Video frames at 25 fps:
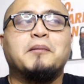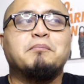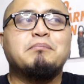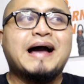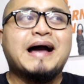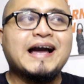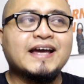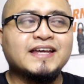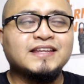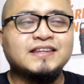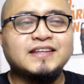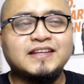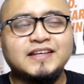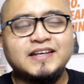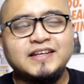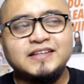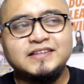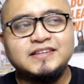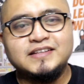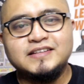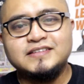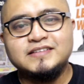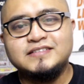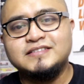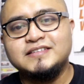back in the
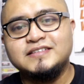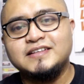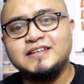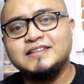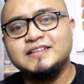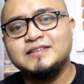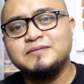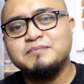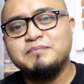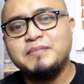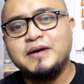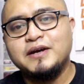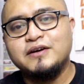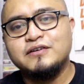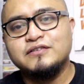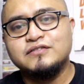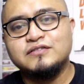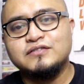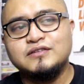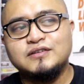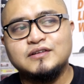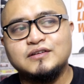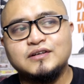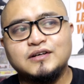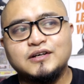80s, it
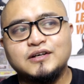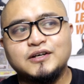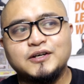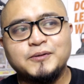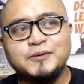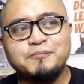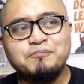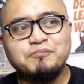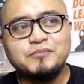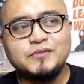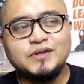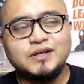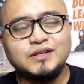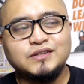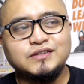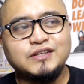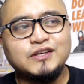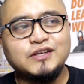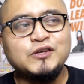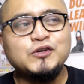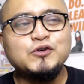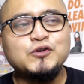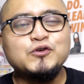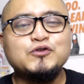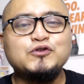bears the
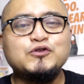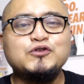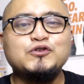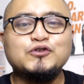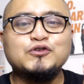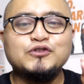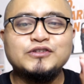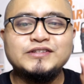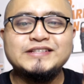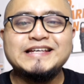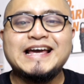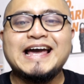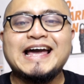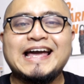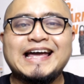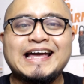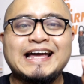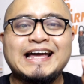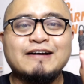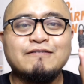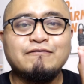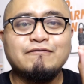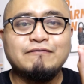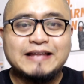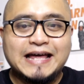Union Jack
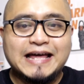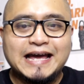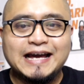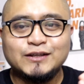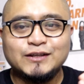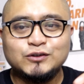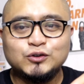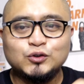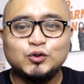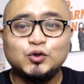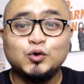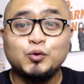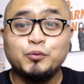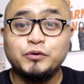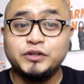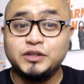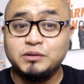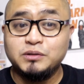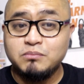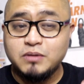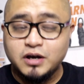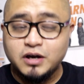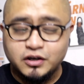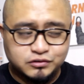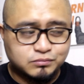flag to go with
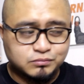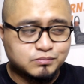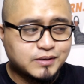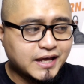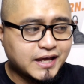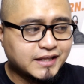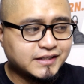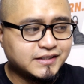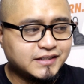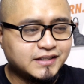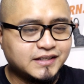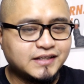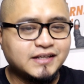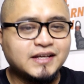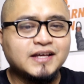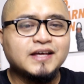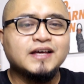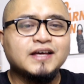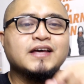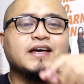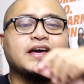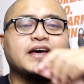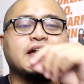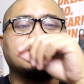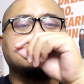the box branding
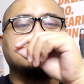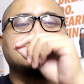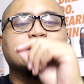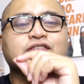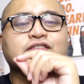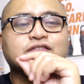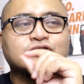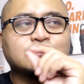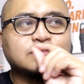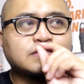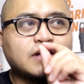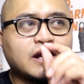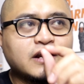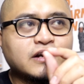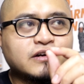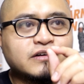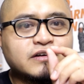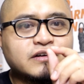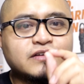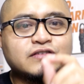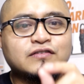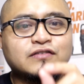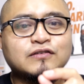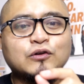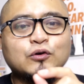and the
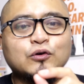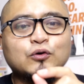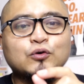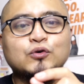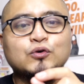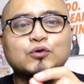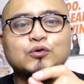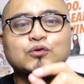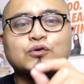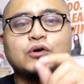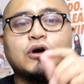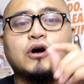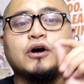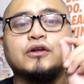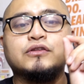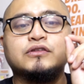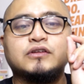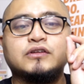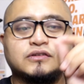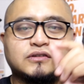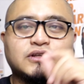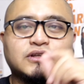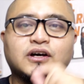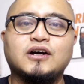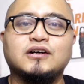Starcrest logo on
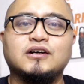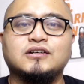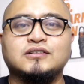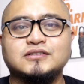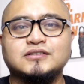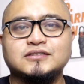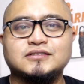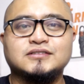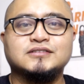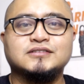the tongue.